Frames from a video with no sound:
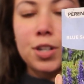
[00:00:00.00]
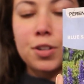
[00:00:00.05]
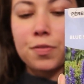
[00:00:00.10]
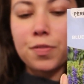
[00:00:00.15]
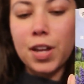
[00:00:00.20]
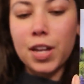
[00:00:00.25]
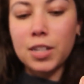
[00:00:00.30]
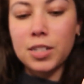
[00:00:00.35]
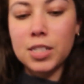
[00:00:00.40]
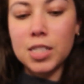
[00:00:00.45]

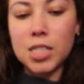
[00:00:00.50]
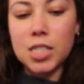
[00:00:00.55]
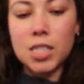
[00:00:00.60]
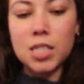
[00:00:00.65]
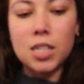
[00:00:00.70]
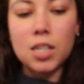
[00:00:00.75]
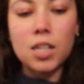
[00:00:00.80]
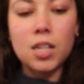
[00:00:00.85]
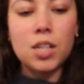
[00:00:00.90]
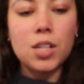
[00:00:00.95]
effect
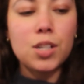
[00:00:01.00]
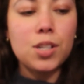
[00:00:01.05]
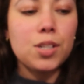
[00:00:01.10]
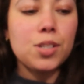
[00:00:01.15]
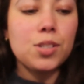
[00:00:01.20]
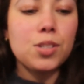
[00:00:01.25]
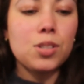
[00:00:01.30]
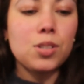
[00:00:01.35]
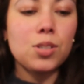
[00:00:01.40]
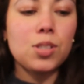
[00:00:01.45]

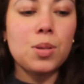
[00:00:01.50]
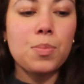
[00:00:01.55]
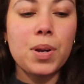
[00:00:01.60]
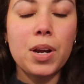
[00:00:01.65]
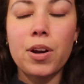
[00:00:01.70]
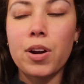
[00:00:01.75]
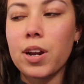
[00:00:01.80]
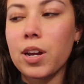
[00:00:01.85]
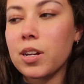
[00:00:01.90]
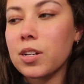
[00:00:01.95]
to some
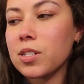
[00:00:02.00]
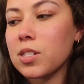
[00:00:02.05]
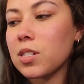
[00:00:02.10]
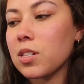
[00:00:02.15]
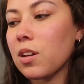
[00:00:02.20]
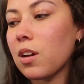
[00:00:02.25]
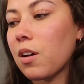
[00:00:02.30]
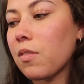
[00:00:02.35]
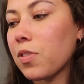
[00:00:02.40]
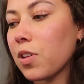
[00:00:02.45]

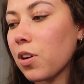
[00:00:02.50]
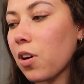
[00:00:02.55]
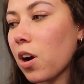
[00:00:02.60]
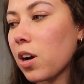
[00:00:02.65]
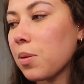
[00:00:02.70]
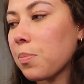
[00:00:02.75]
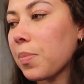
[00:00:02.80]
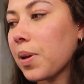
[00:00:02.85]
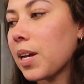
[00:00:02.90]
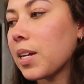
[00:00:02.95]
areas of the
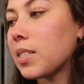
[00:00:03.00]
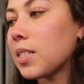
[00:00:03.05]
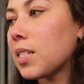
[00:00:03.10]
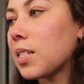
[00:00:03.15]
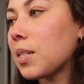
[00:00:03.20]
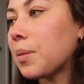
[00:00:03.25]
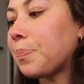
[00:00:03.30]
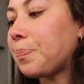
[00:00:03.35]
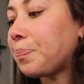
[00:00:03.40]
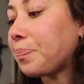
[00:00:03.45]
garden
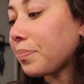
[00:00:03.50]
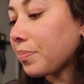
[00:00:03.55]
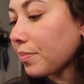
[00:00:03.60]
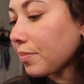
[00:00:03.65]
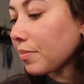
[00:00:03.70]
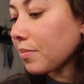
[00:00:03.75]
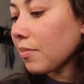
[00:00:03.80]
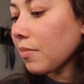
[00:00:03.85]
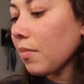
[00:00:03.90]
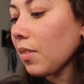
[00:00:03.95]
beds.
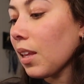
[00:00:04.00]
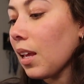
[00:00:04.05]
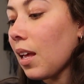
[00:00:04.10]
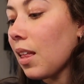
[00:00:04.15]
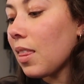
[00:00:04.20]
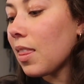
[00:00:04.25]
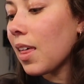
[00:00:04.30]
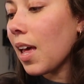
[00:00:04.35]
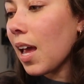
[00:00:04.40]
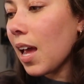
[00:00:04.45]

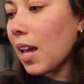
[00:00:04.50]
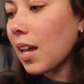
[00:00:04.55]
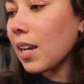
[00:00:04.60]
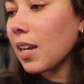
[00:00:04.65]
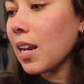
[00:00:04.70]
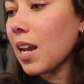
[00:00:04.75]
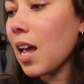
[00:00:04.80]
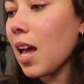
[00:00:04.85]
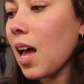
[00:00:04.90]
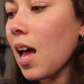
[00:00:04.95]

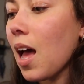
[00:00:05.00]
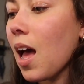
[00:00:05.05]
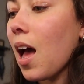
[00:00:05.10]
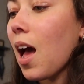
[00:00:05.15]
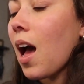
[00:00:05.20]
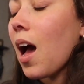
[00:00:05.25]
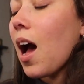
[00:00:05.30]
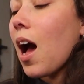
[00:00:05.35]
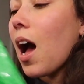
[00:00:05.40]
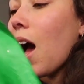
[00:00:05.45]
Then
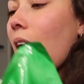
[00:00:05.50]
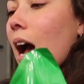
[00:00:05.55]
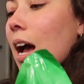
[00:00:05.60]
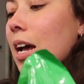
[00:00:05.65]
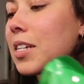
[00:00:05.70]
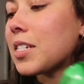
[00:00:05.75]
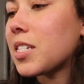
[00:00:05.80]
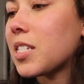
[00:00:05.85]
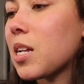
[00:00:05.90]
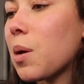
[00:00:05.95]

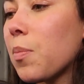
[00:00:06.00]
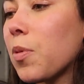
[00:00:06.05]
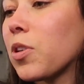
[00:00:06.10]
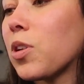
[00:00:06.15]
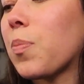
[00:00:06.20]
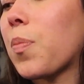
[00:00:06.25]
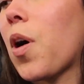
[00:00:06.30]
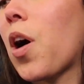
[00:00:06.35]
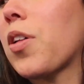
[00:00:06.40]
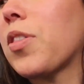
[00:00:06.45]
I stumbled
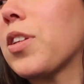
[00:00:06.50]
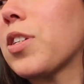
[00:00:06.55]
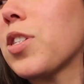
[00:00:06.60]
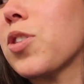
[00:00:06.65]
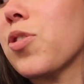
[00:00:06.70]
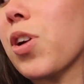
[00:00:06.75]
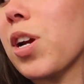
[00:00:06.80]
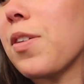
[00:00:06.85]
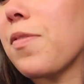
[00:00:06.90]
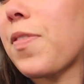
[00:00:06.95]
upon this
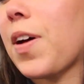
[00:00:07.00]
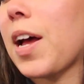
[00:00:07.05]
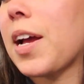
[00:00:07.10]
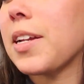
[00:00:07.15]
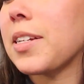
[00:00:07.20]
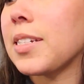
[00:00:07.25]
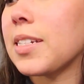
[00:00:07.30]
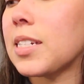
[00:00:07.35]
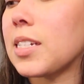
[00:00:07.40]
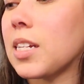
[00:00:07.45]
great find,
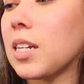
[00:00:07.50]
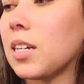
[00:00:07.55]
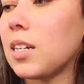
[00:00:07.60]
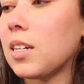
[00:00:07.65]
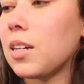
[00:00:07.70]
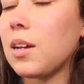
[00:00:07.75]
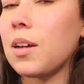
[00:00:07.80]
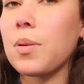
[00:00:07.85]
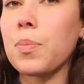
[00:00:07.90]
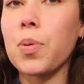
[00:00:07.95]

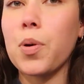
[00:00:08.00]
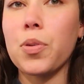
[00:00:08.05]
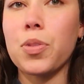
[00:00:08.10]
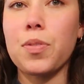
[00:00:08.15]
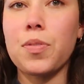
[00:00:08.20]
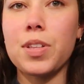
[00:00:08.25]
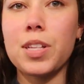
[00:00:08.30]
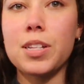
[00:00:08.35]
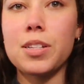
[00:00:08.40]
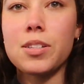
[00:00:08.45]
both
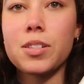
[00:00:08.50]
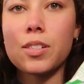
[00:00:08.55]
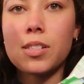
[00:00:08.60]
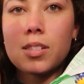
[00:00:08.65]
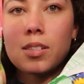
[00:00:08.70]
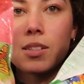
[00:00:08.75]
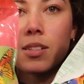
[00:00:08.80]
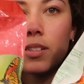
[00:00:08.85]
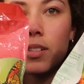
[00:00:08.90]
of these.